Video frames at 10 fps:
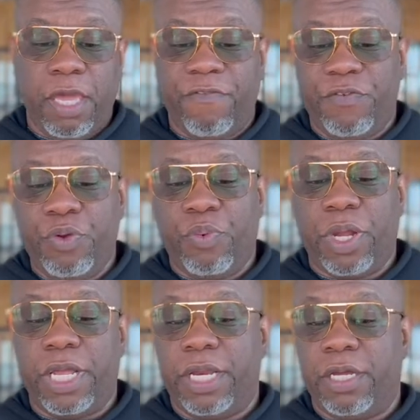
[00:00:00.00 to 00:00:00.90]
If you run
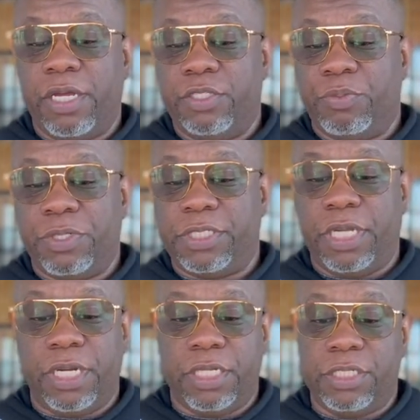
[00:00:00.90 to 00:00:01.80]
at
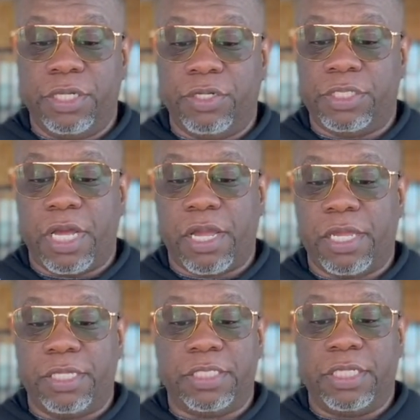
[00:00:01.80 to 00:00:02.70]
100% until your stock
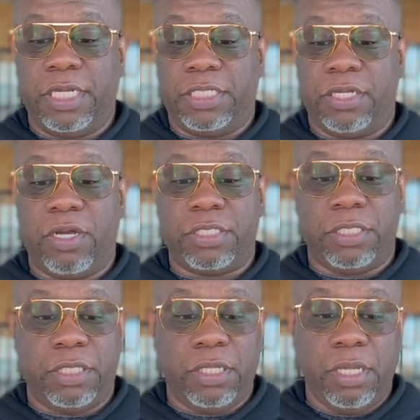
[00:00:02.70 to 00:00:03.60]
is exhausted,